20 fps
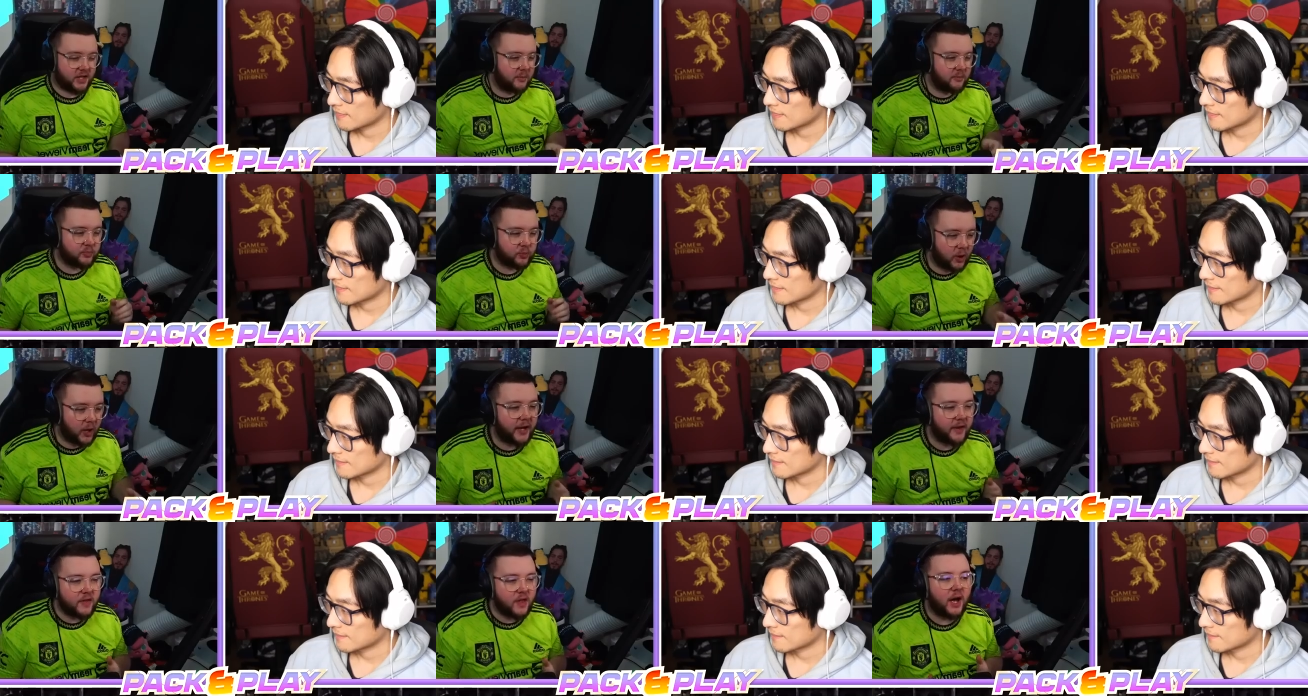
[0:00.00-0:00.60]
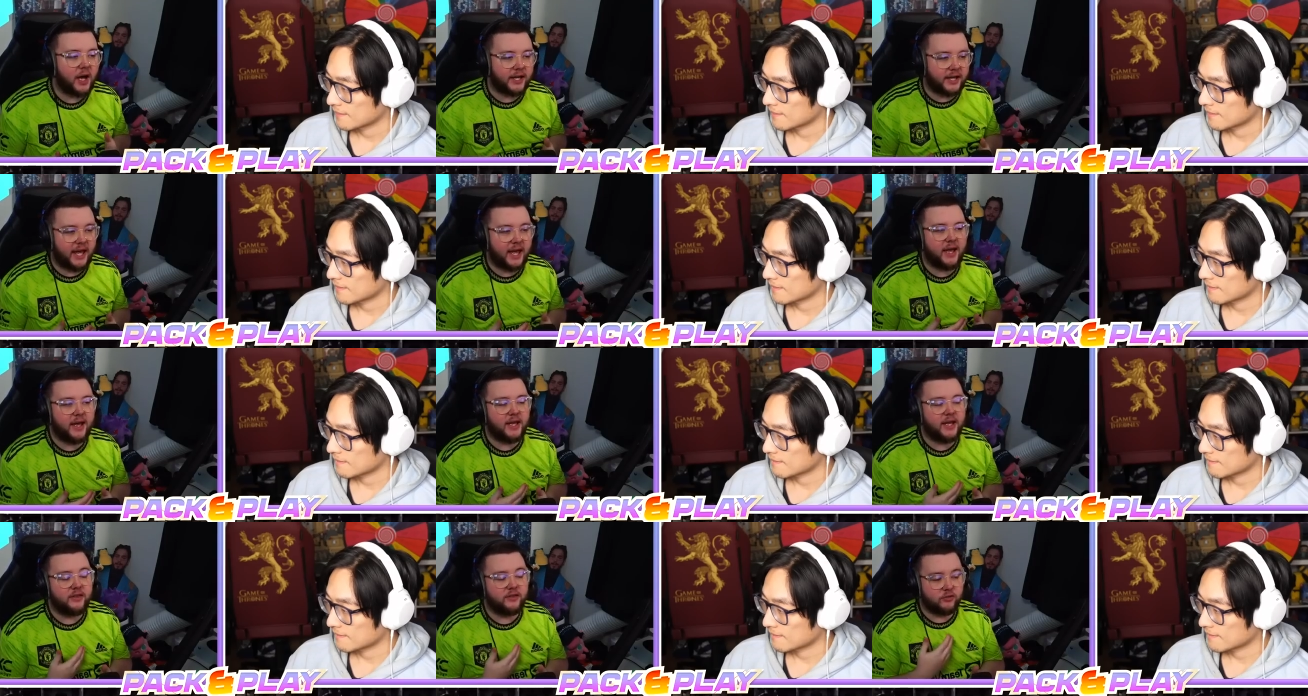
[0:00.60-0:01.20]
Speaker 1: I'm praying that I
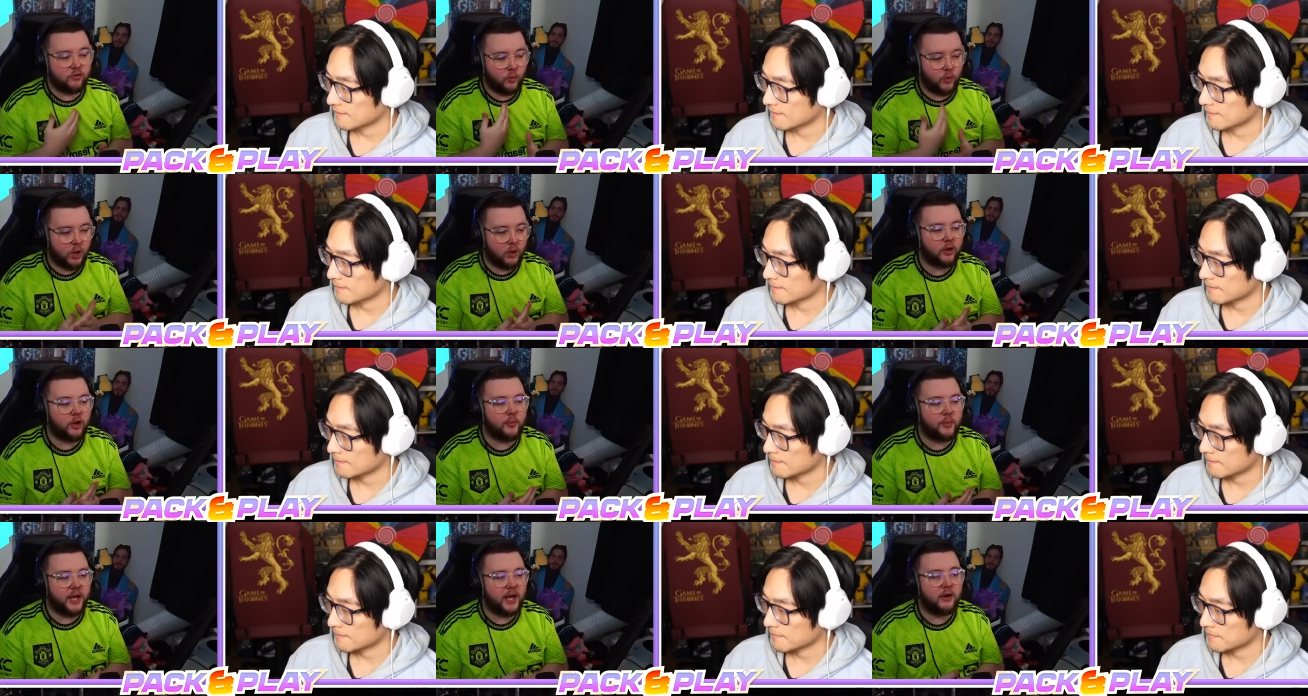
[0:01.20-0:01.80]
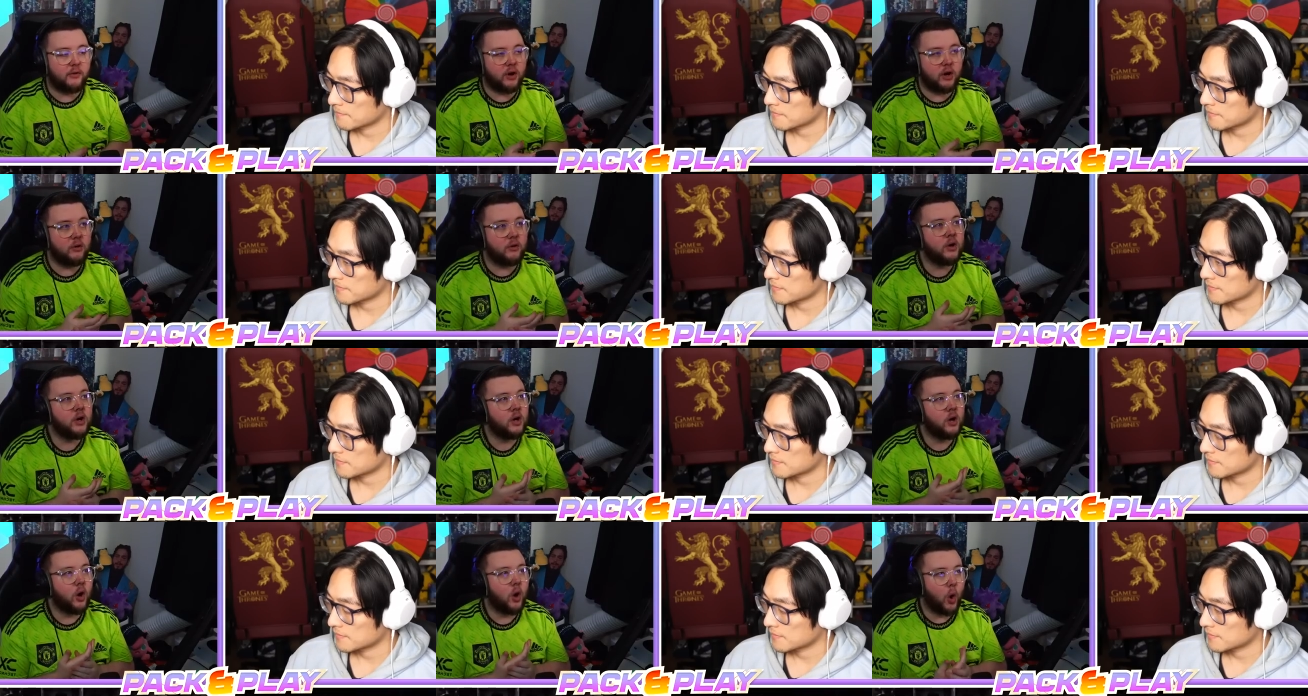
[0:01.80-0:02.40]
get either a World Cup hero
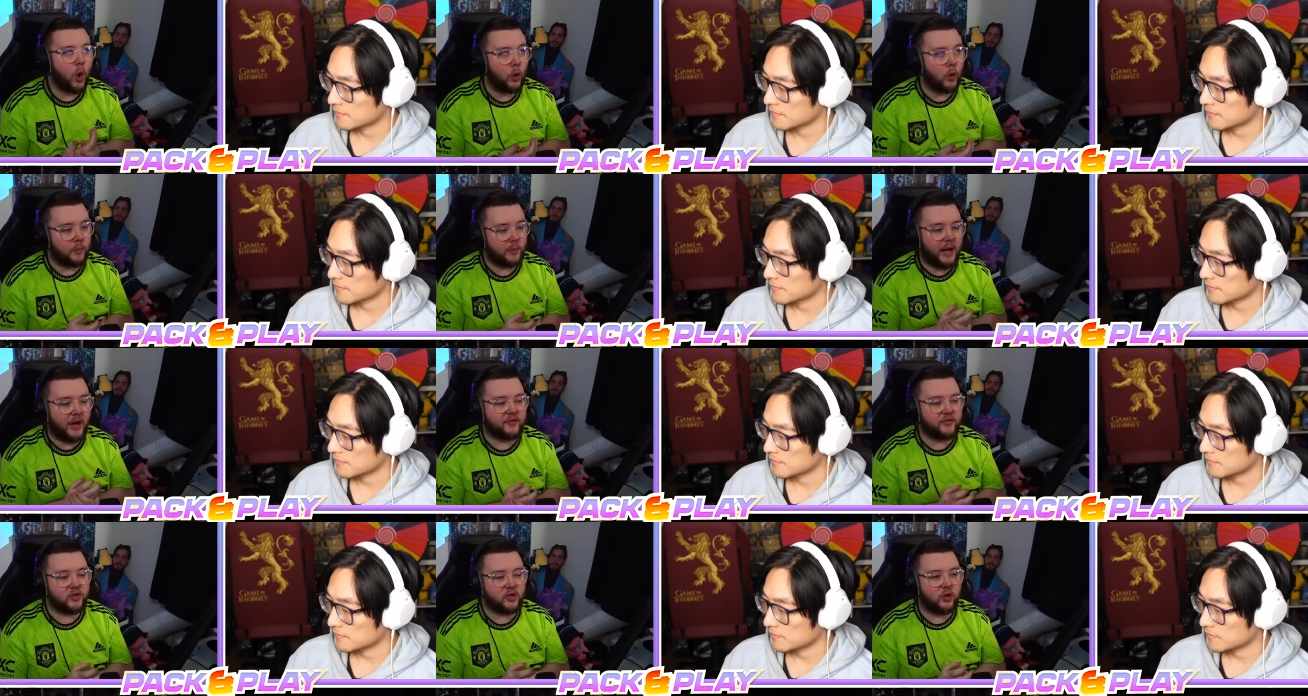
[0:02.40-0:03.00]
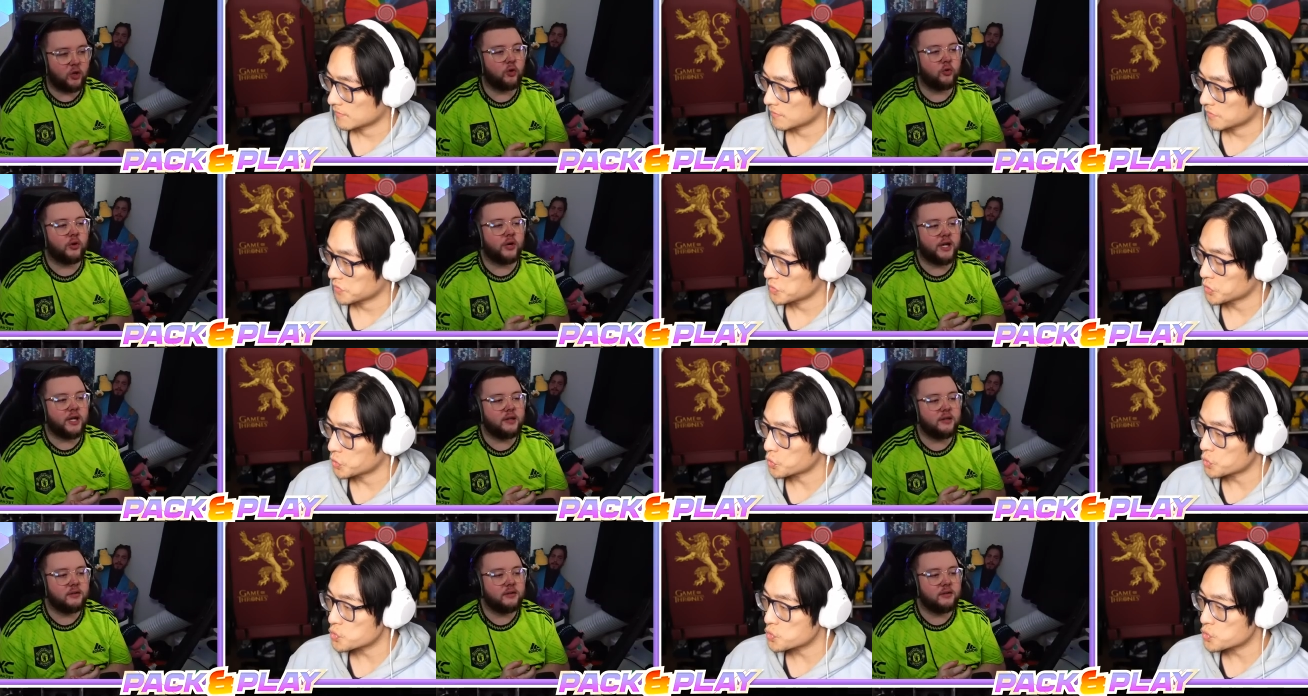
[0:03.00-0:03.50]
or a Path to Glory.